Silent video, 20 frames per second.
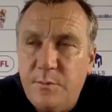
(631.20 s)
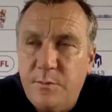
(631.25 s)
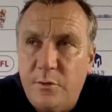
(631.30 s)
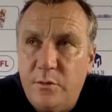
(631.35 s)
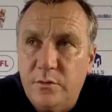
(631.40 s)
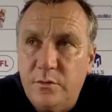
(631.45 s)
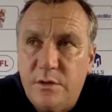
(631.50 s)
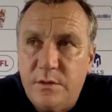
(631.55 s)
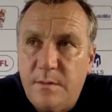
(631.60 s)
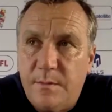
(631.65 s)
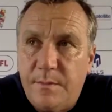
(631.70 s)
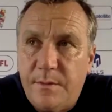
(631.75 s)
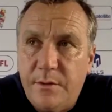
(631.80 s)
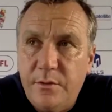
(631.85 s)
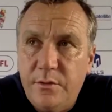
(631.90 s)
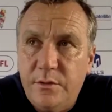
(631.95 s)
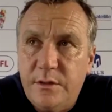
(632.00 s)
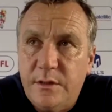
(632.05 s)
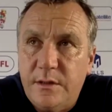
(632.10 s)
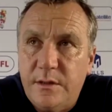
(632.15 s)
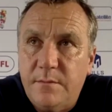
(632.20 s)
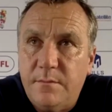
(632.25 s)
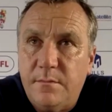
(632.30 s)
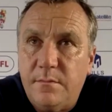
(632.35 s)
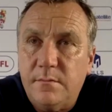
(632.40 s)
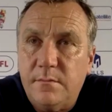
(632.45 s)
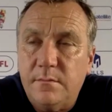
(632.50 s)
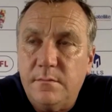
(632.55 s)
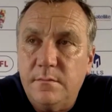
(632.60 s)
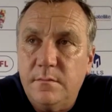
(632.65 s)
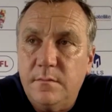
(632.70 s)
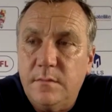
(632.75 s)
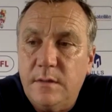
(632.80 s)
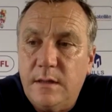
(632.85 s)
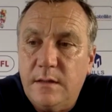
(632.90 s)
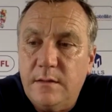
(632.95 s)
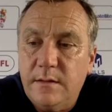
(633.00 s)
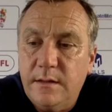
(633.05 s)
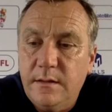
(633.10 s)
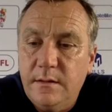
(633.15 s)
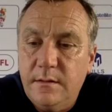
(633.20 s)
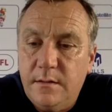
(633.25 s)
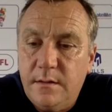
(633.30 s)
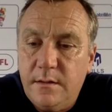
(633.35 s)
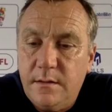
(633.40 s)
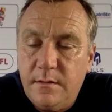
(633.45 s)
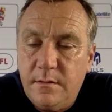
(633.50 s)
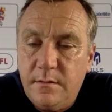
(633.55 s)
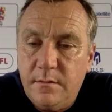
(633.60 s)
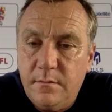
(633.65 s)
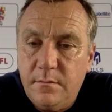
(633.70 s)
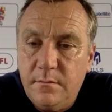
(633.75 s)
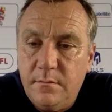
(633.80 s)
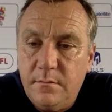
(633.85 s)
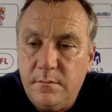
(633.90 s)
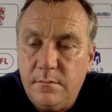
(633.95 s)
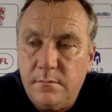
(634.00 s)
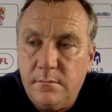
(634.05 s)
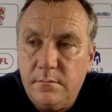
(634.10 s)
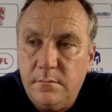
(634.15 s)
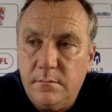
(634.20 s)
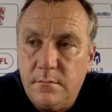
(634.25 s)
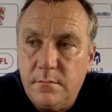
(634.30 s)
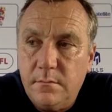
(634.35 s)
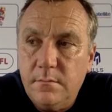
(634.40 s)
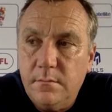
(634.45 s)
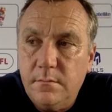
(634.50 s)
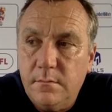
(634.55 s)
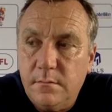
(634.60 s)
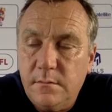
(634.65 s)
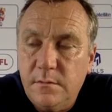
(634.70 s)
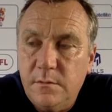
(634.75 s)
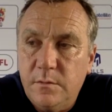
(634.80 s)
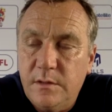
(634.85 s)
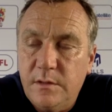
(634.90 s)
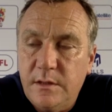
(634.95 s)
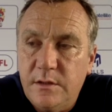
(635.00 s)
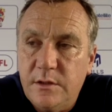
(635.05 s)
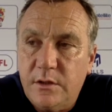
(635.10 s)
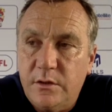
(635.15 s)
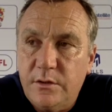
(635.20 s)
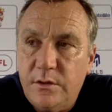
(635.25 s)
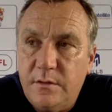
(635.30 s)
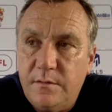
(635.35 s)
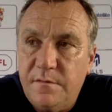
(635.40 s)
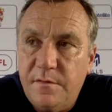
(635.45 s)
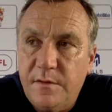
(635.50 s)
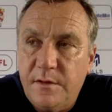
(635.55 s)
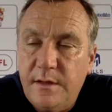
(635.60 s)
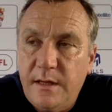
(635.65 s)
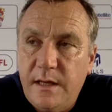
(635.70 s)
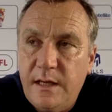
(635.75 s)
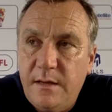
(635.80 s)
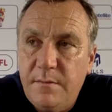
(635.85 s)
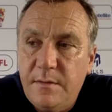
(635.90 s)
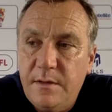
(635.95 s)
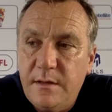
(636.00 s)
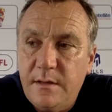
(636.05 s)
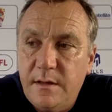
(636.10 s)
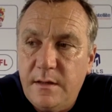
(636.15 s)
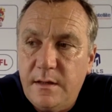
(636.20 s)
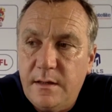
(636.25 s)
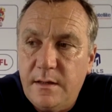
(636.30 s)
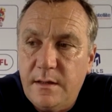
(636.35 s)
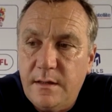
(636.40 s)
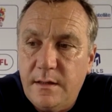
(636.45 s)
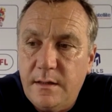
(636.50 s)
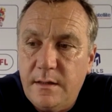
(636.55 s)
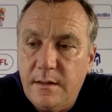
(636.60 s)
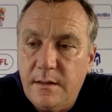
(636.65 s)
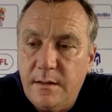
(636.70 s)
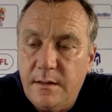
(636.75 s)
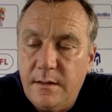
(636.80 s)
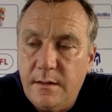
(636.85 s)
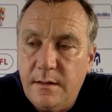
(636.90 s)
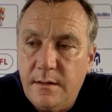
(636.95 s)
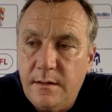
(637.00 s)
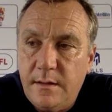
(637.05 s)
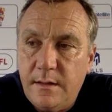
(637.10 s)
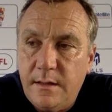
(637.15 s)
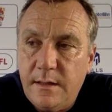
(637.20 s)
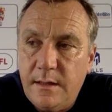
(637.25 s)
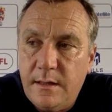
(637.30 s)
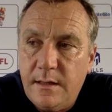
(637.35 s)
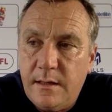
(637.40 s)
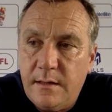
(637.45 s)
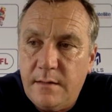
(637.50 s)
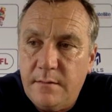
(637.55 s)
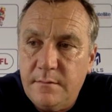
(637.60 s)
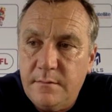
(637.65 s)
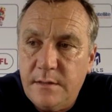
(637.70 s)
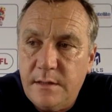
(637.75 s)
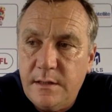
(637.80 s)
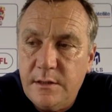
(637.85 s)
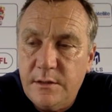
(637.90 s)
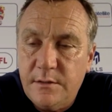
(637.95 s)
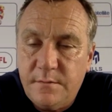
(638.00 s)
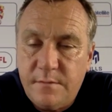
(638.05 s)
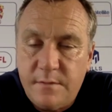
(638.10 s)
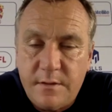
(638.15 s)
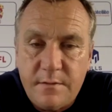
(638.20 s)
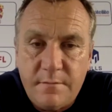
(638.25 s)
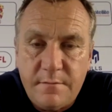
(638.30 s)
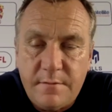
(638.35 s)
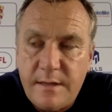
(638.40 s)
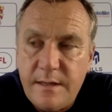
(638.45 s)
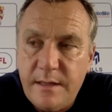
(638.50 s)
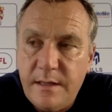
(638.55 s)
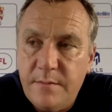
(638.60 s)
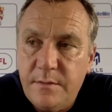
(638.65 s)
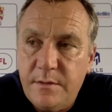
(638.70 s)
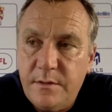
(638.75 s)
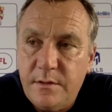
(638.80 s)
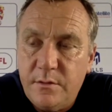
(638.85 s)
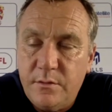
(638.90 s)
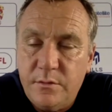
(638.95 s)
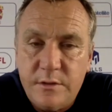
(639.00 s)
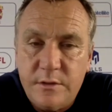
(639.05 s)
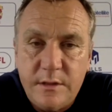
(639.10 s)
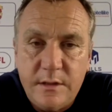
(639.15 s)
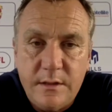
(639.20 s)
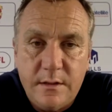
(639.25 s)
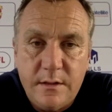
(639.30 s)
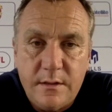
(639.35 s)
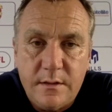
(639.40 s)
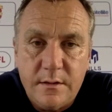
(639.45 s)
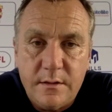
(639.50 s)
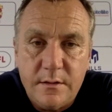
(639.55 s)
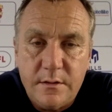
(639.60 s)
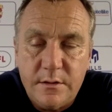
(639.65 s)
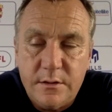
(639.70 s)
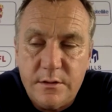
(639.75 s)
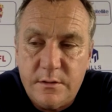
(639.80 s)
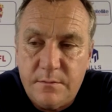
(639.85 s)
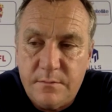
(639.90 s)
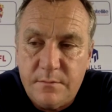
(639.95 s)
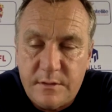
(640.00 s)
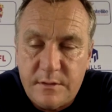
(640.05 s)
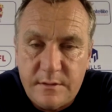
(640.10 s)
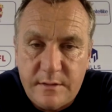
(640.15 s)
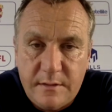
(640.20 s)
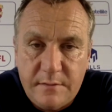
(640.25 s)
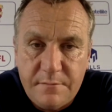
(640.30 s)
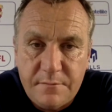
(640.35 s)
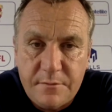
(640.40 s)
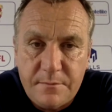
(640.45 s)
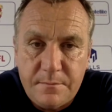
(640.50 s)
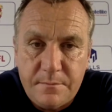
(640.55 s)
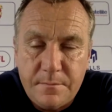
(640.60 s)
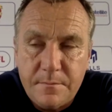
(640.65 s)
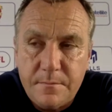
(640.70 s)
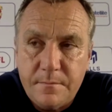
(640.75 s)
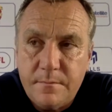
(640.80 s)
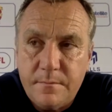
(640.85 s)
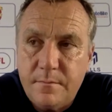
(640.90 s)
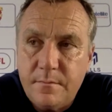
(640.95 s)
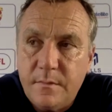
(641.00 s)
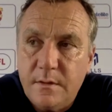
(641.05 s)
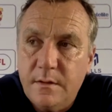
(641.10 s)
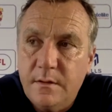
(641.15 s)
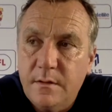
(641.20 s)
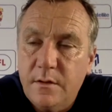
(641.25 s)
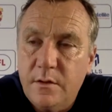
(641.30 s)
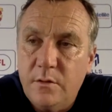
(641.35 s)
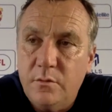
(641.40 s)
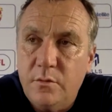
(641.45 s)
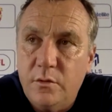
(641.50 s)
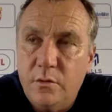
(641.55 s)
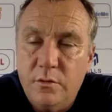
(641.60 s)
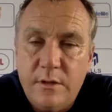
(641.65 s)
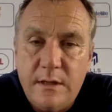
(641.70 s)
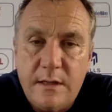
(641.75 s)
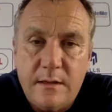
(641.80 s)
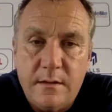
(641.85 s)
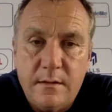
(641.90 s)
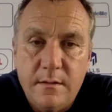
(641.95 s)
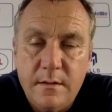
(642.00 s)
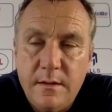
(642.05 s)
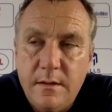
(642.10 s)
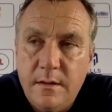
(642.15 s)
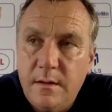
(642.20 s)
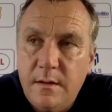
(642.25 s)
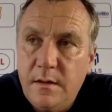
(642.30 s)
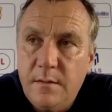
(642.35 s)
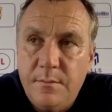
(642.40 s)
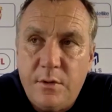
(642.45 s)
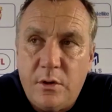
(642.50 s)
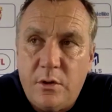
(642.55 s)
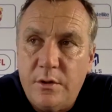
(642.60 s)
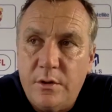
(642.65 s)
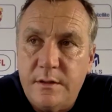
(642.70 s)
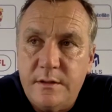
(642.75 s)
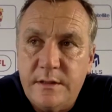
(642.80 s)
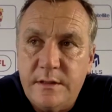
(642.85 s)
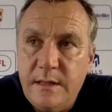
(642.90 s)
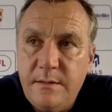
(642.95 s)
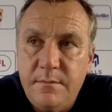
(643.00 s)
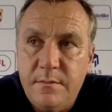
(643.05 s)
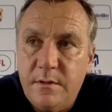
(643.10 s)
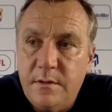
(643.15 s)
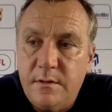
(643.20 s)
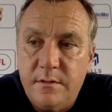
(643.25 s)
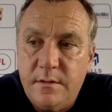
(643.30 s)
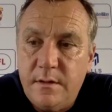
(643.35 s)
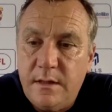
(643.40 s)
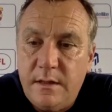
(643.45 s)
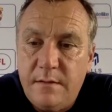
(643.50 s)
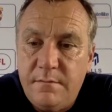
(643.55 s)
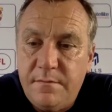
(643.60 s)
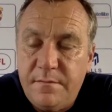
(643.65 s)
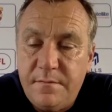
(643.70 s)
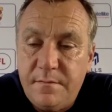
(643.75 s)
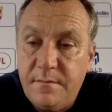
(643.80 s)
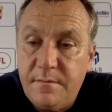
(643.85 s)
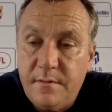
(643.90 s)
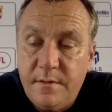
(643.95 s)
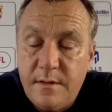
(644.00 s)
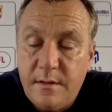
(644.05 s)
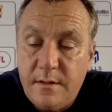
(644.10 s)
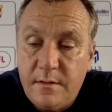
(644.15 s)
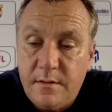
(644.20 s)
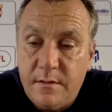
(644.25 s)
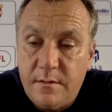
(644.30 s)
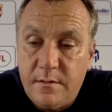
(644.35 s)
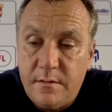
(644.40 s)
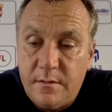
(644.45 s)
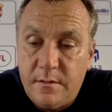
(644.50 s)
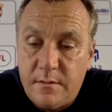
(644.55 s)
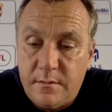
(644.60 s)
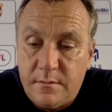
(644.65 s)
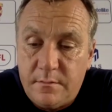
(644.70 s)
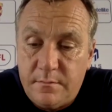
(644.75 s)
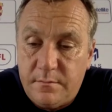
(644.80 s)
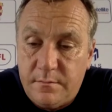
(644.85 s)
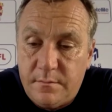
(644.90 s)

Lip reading: spoken to them about it. I think that when they turn up for the game and they get a taste for the environment, they'll see that it's something different. They'll know that. But all the time, if they're